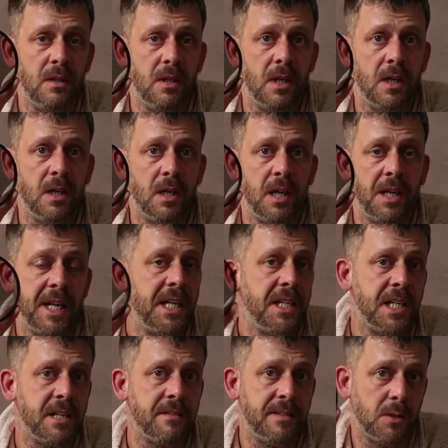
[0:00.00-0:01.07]
an
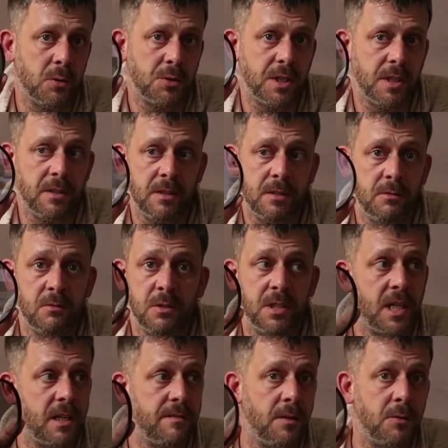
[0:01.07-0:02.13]
ND filter to
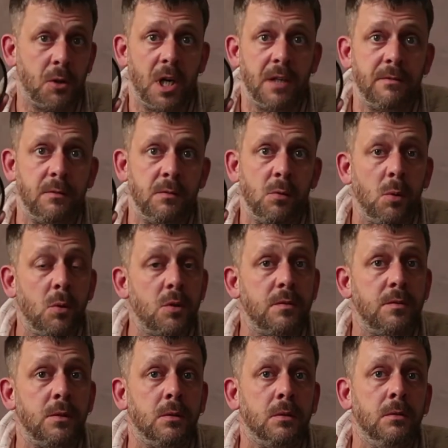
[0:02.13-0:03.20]
take a photograph of a
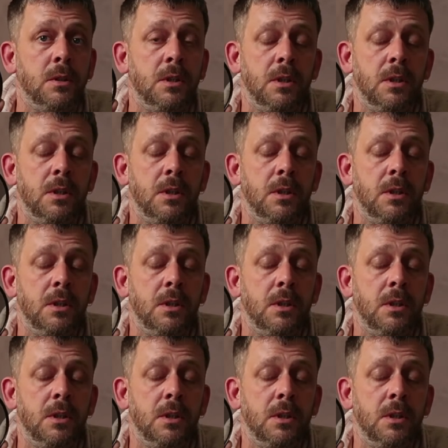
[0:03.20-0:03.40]
waterfall,